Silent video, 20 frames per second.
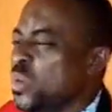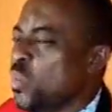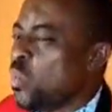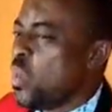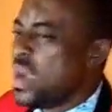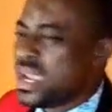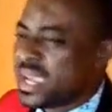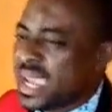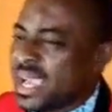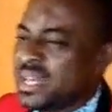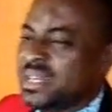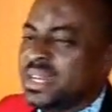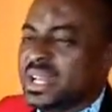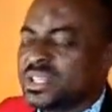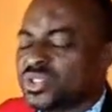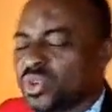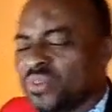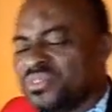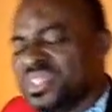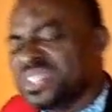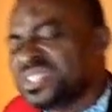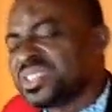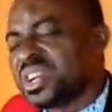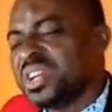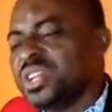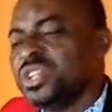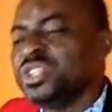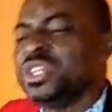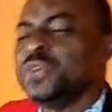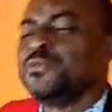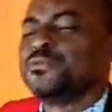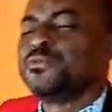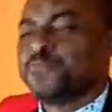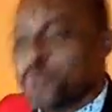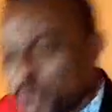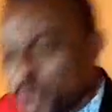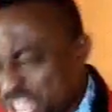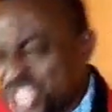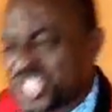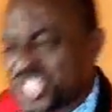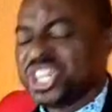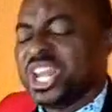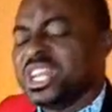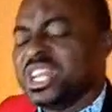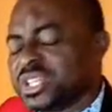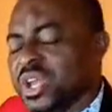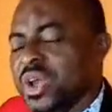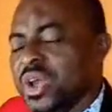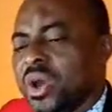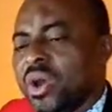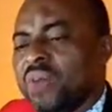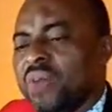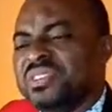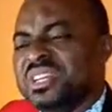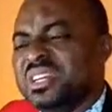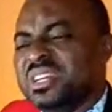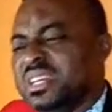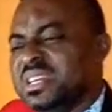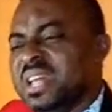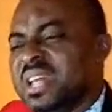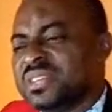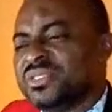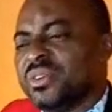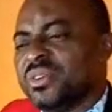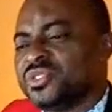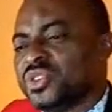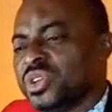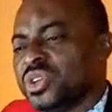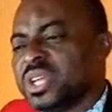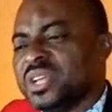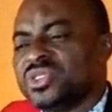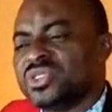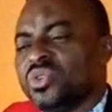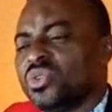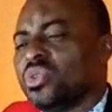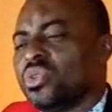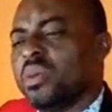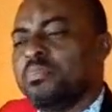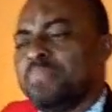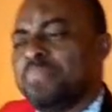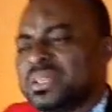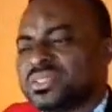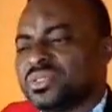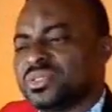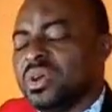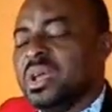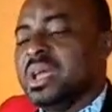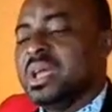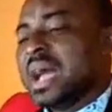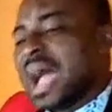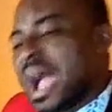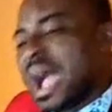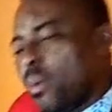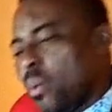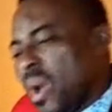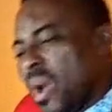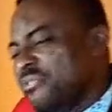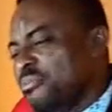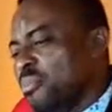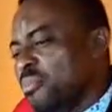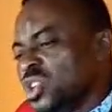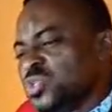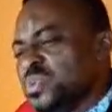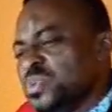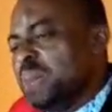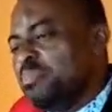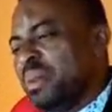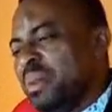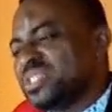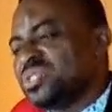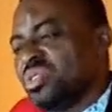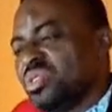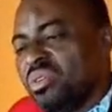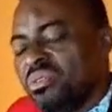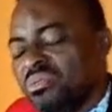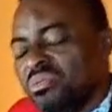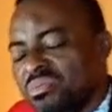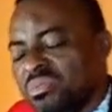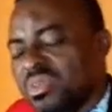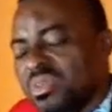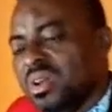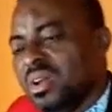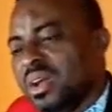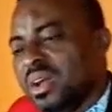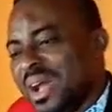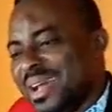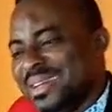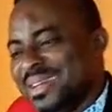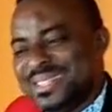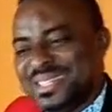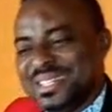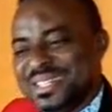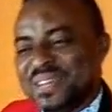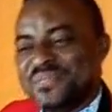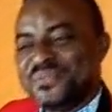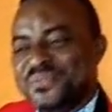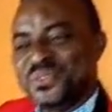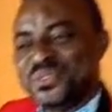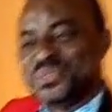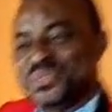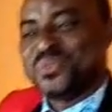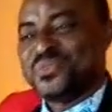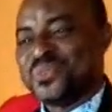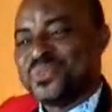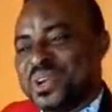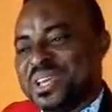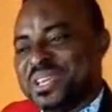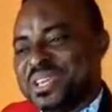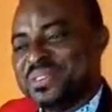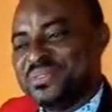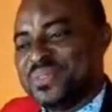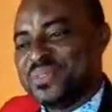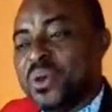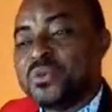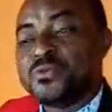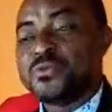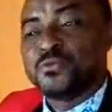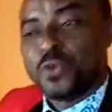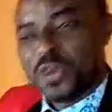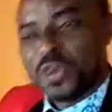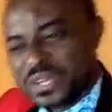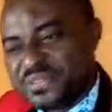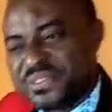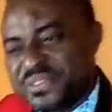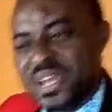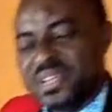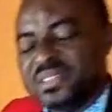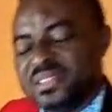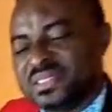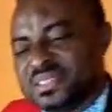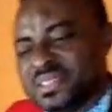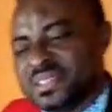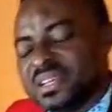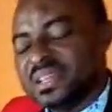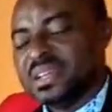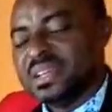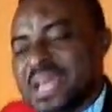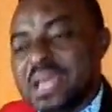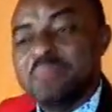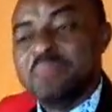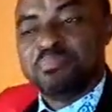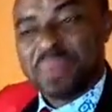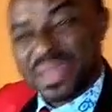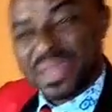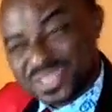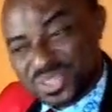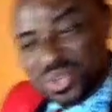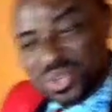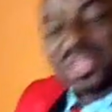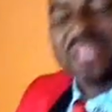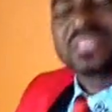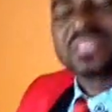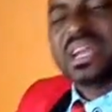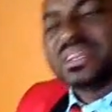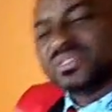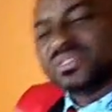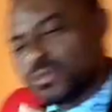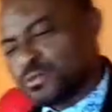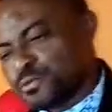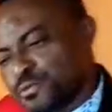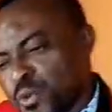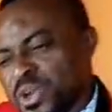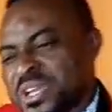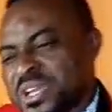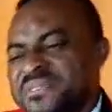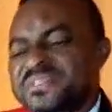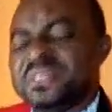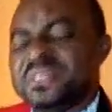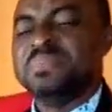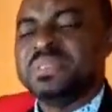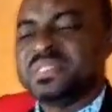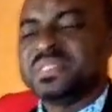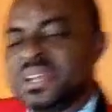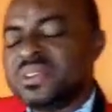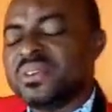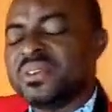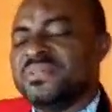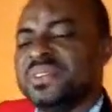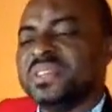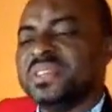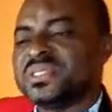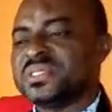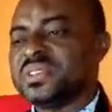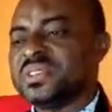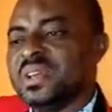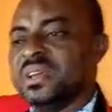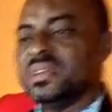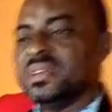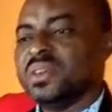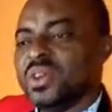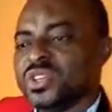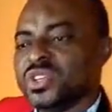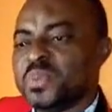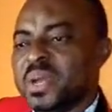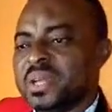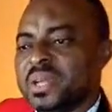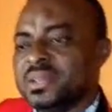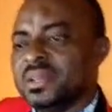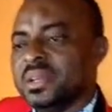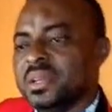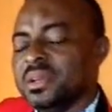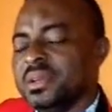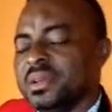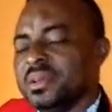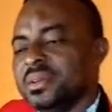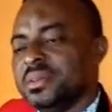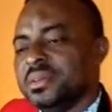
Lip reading: you the wickedness of this religion, the foolishness of the leaders of church and so-called pastor. Her wife must be a pastor, and she refused to forgive unforgiveness. A pastor that cannot forgive the mistake of his husband.